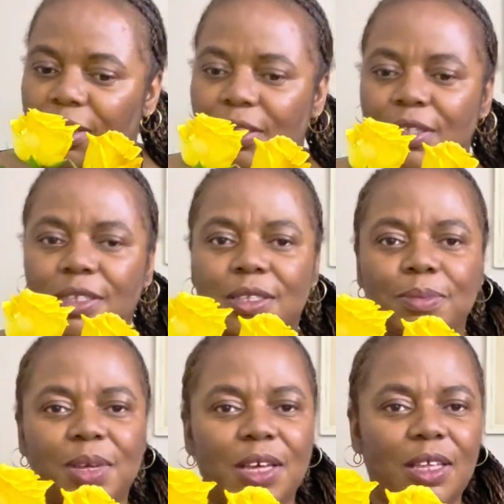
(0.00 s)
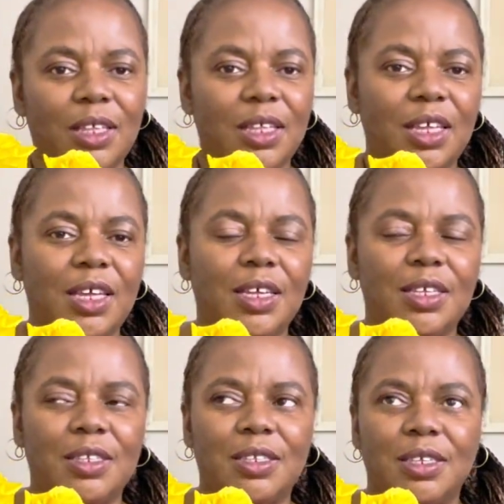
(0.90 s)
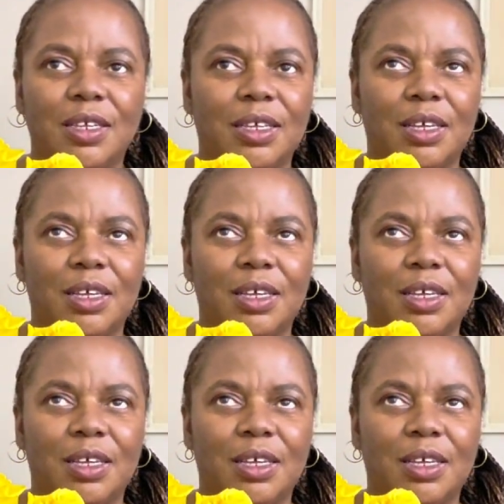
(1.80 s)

the smell is,